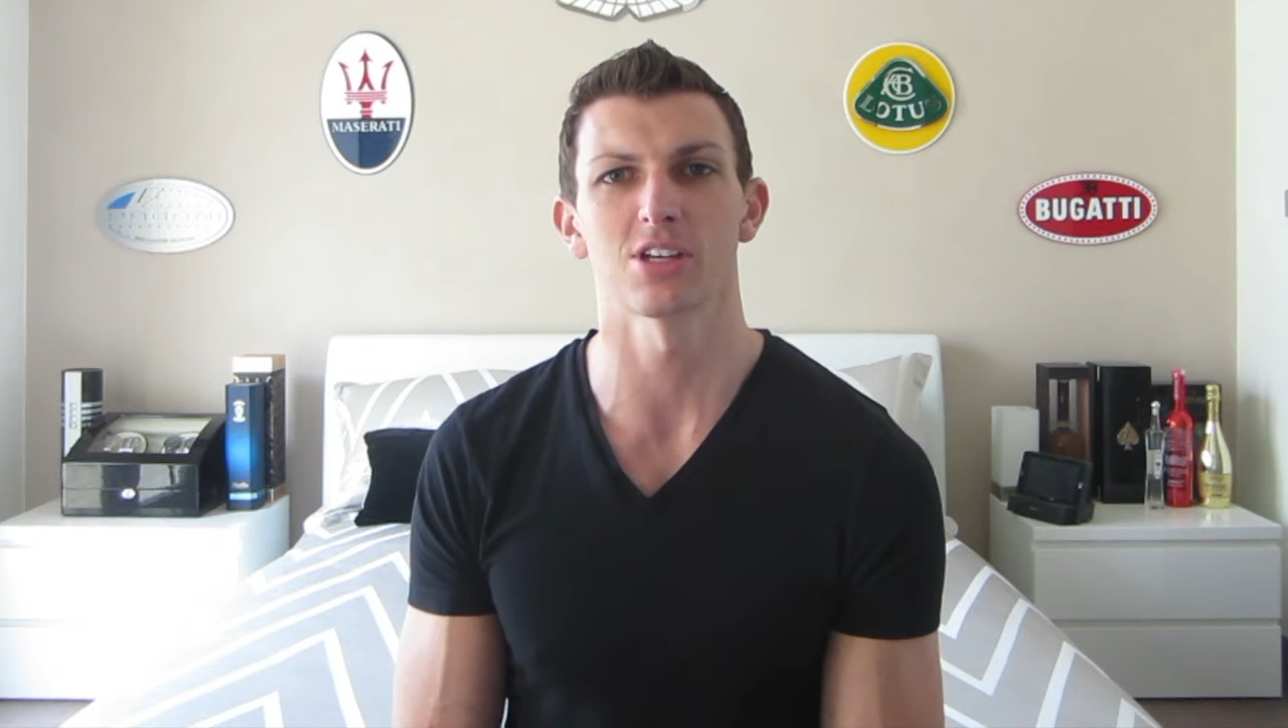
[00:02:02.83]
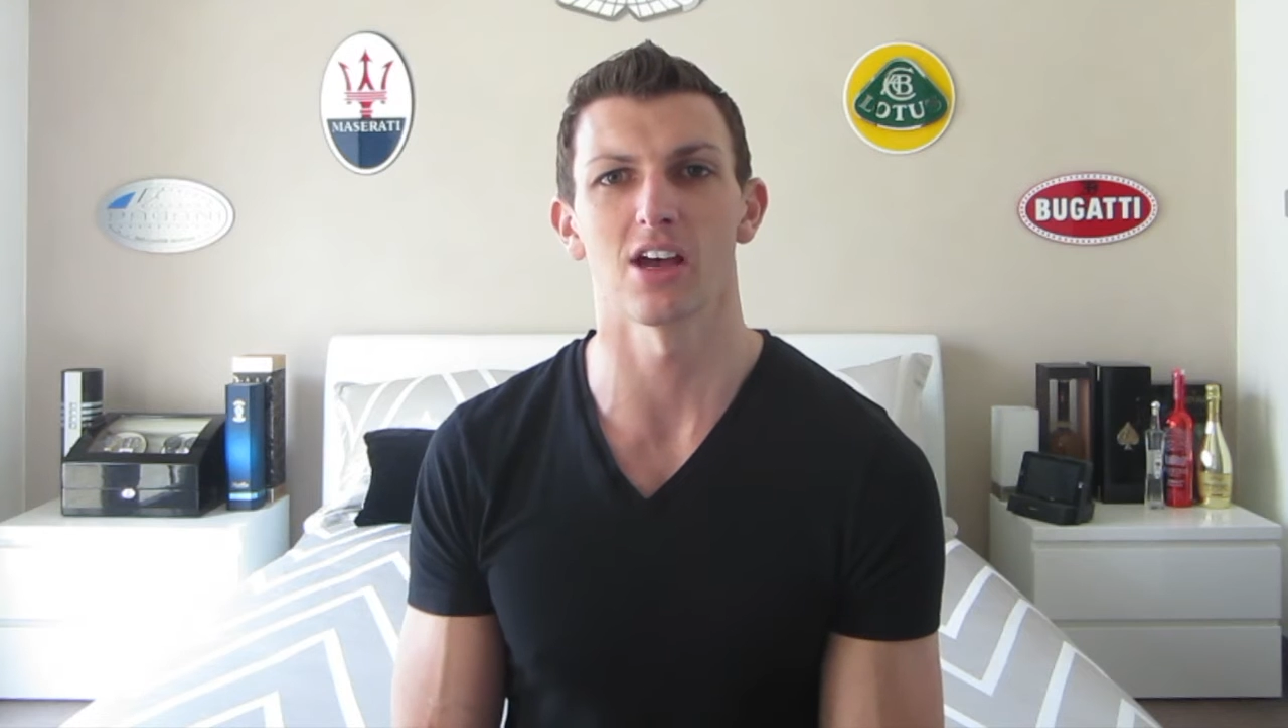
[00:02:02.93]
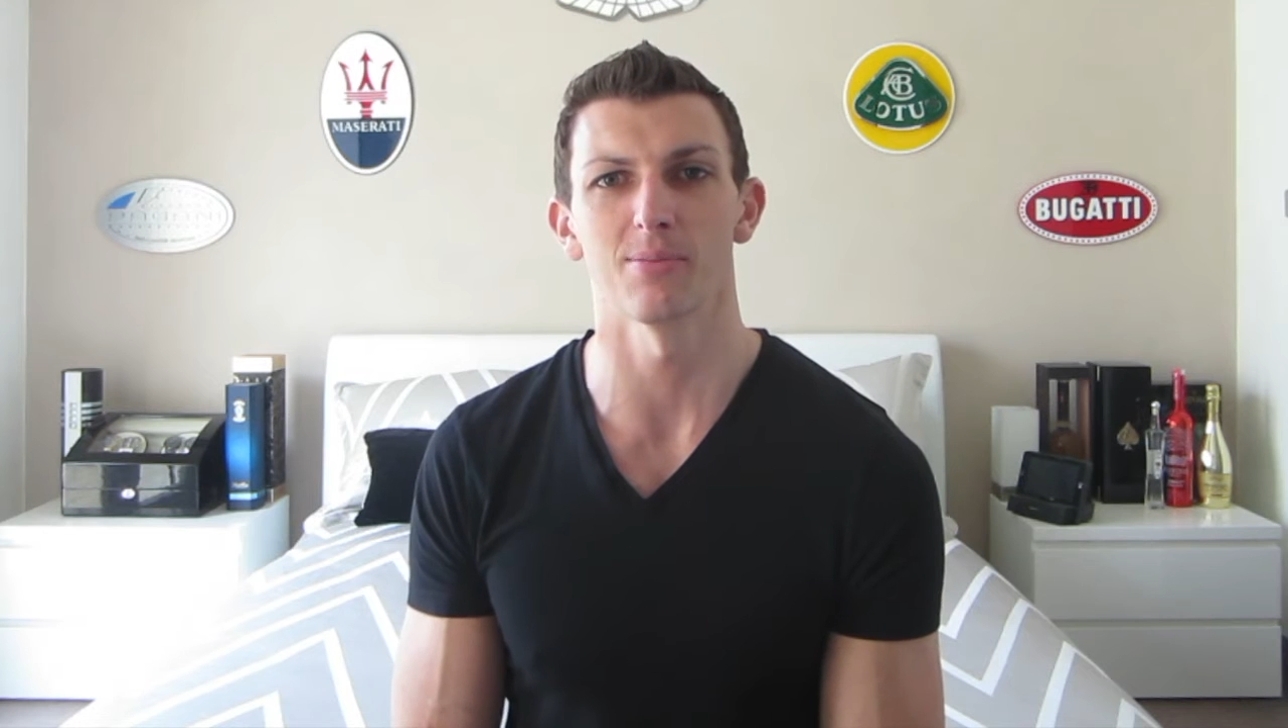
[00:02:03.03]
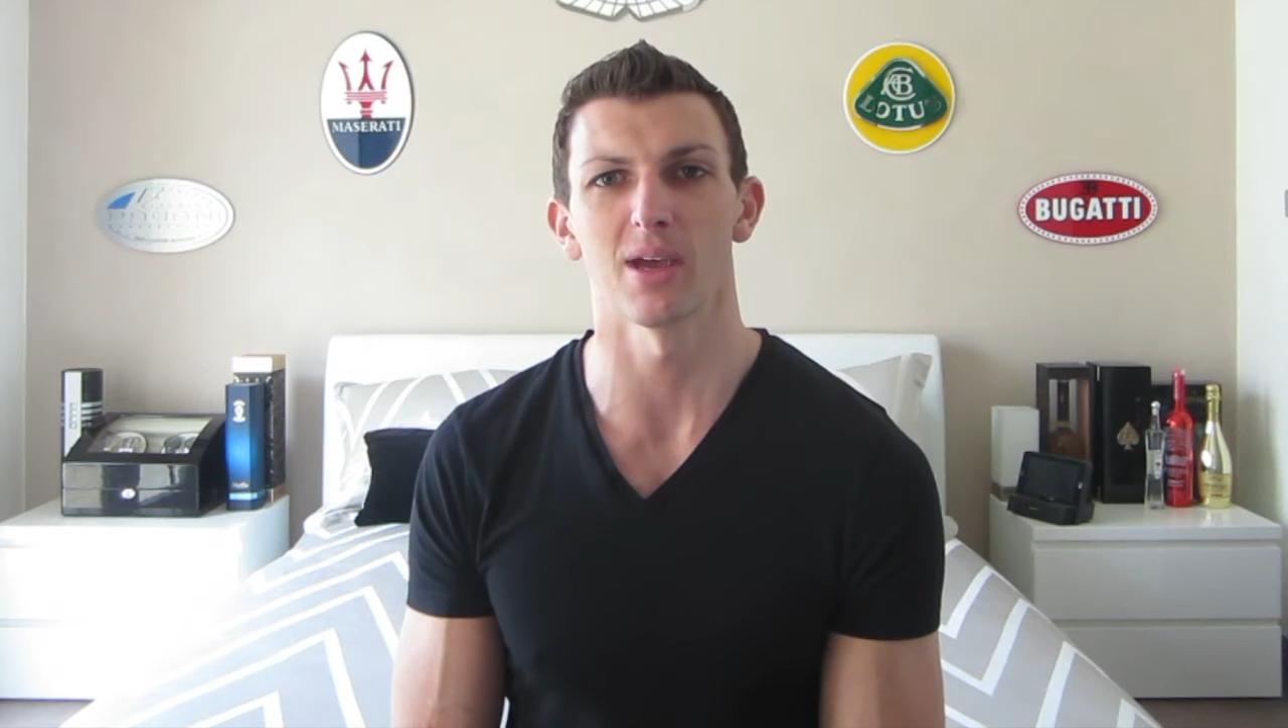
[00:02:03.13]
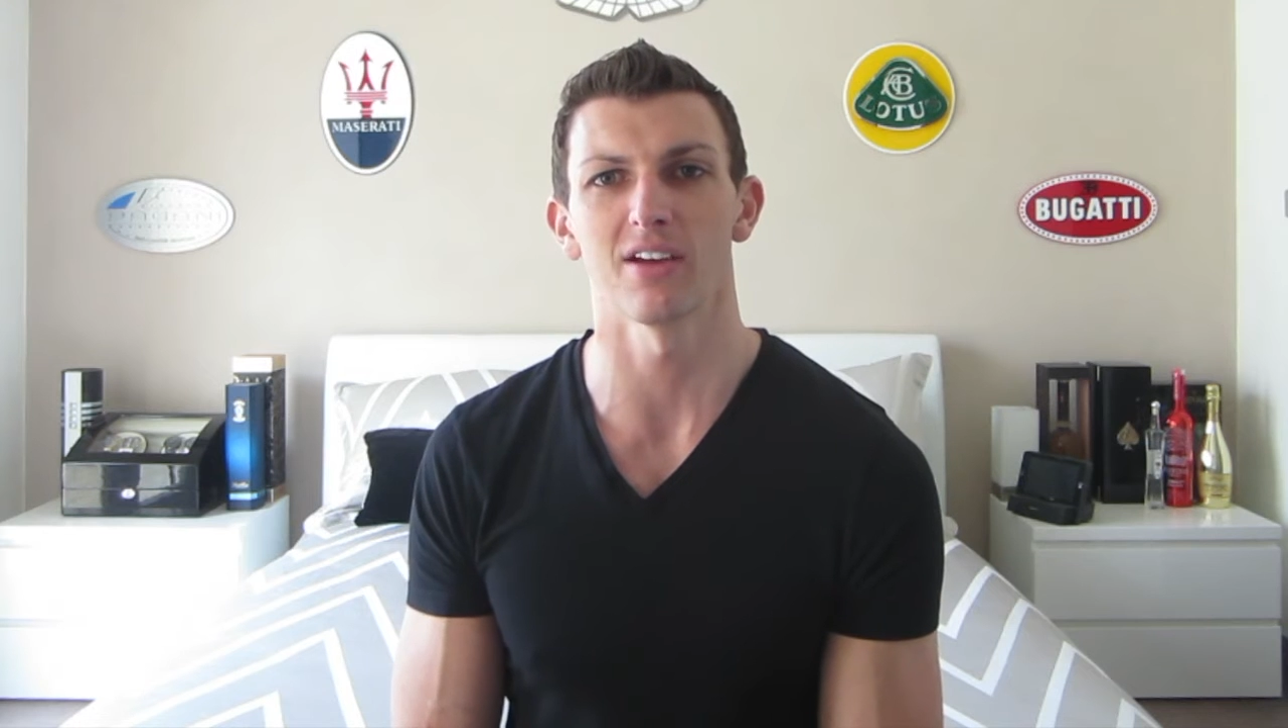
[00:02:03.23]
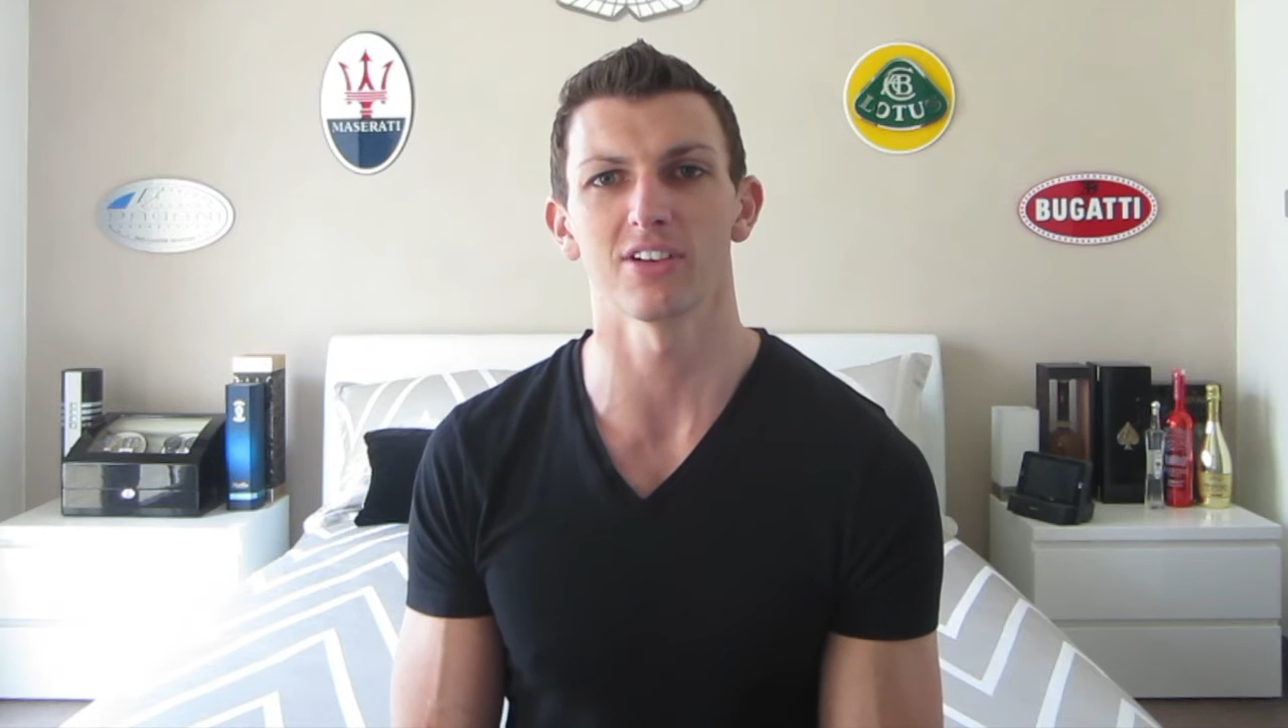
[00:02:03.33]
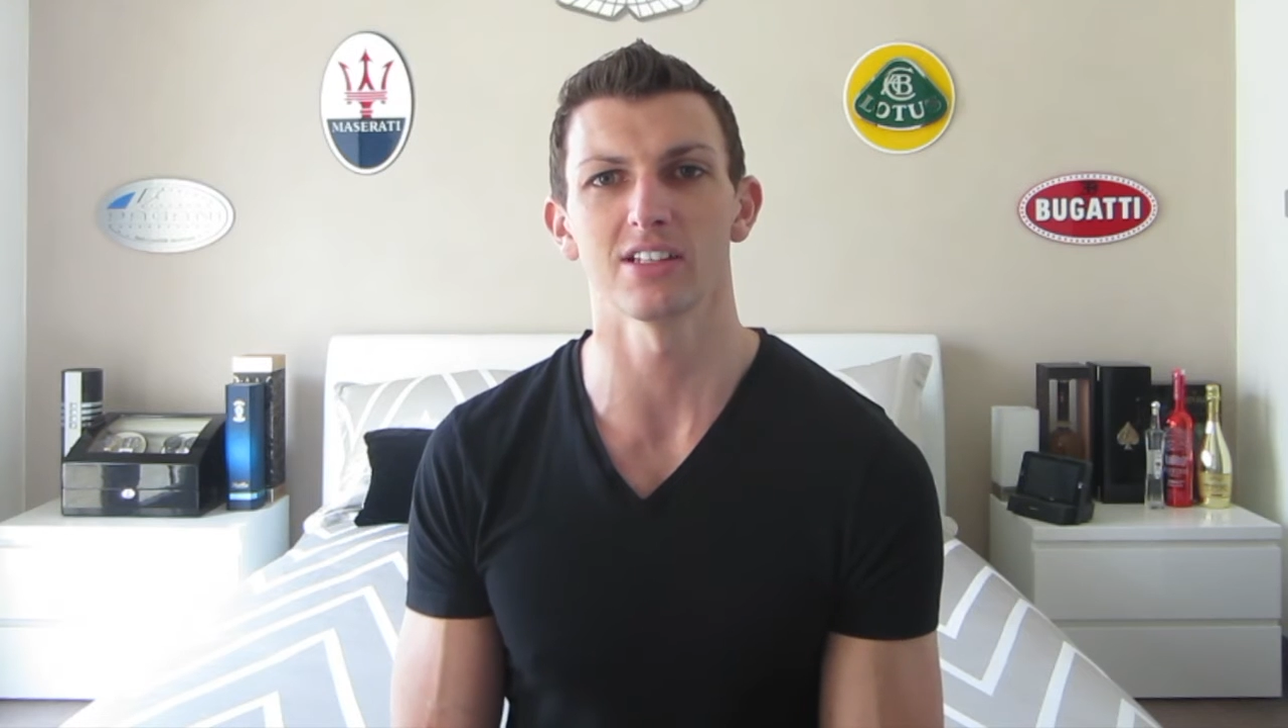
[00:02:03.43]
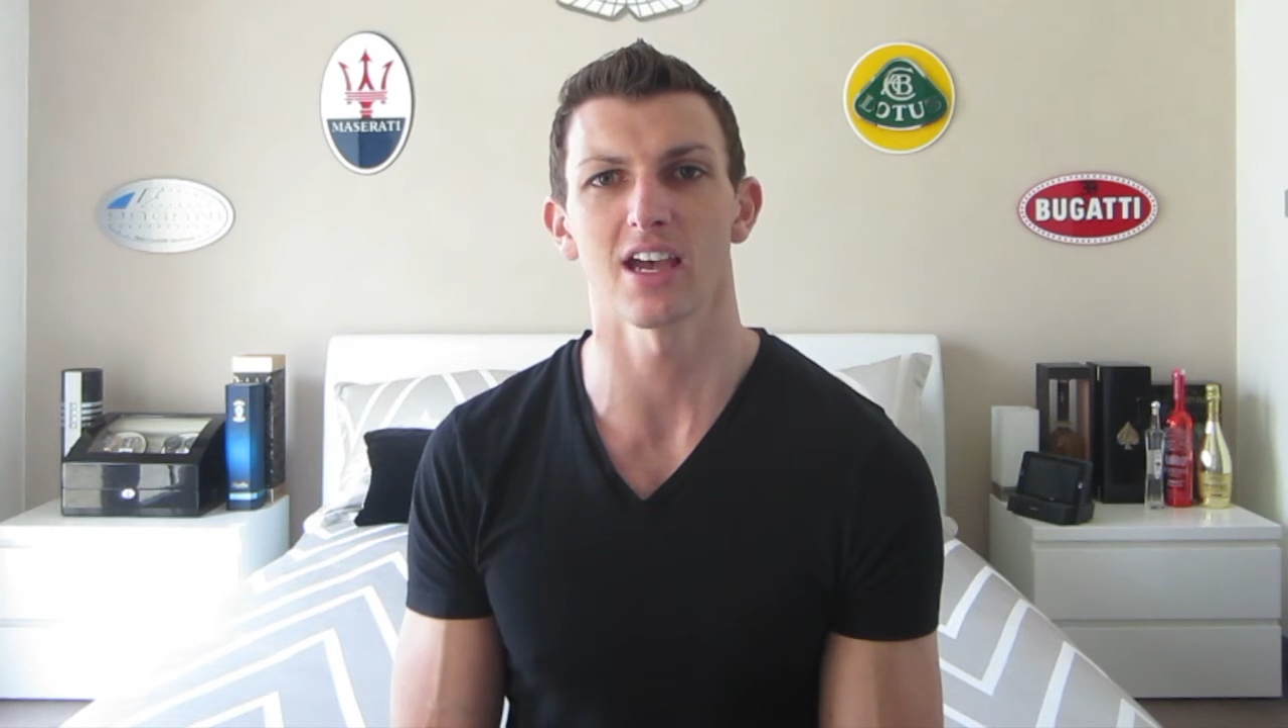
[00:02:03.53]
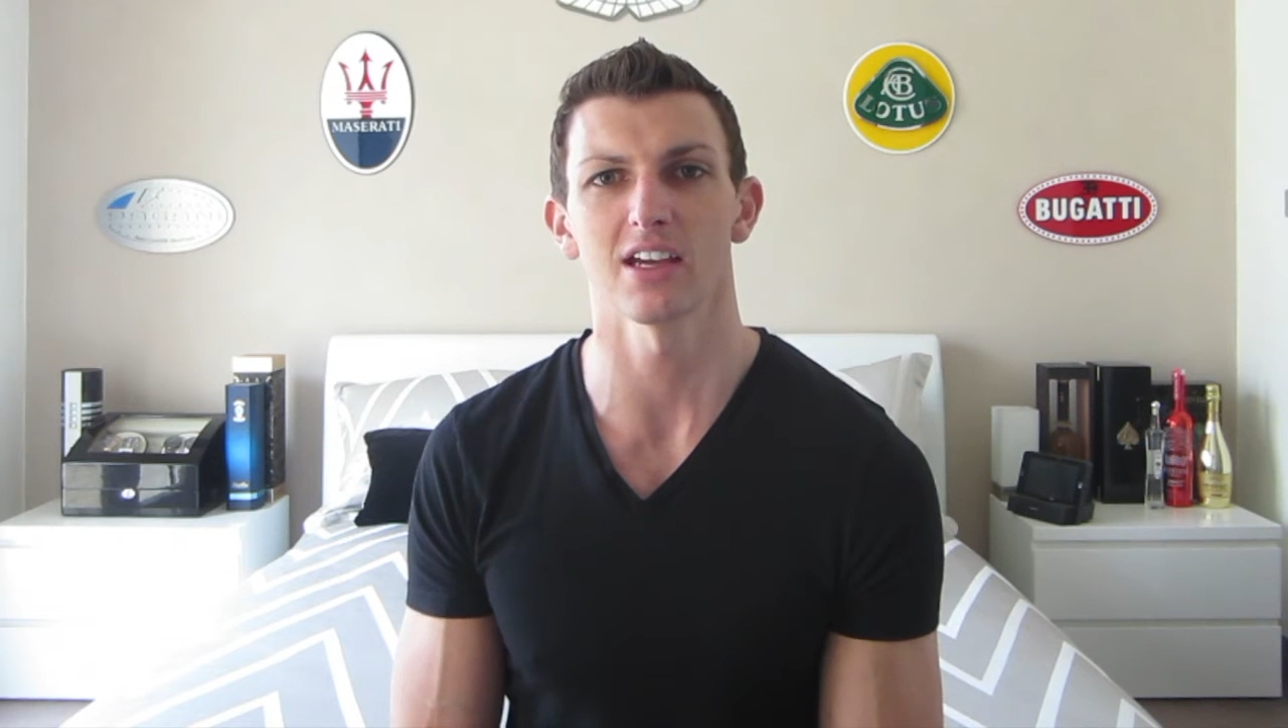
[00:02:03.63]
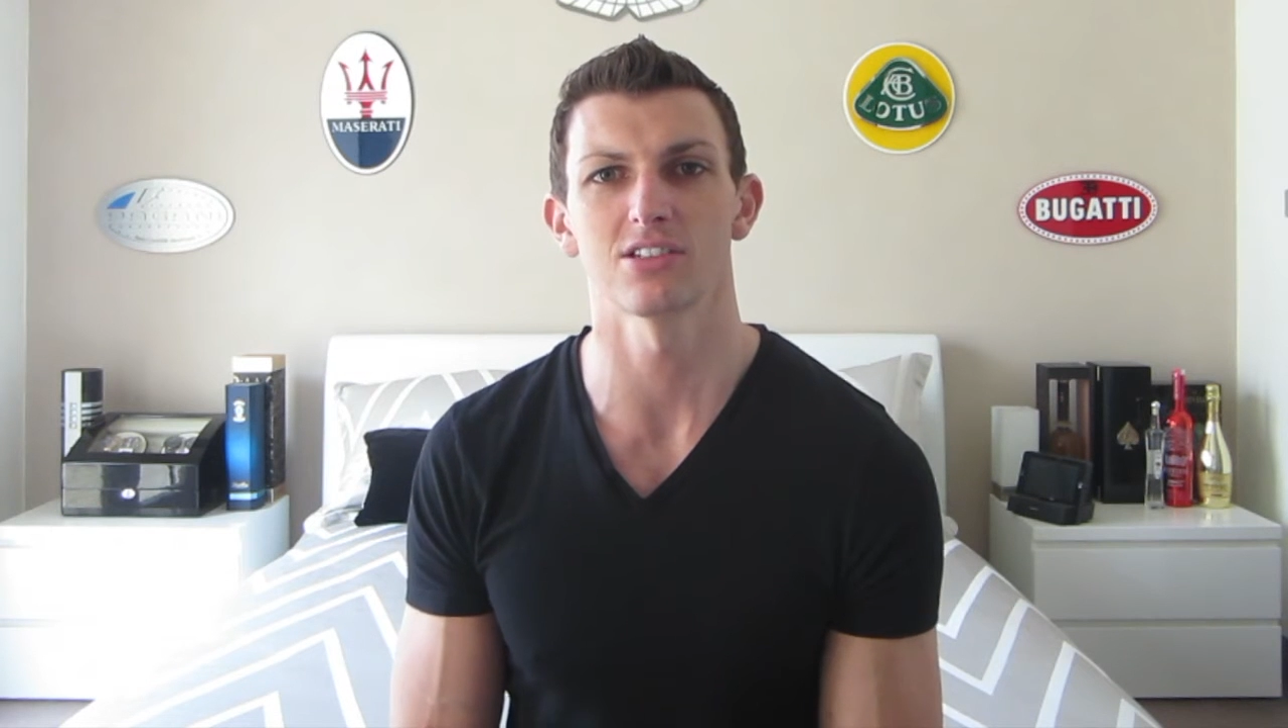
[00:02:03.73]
time every day,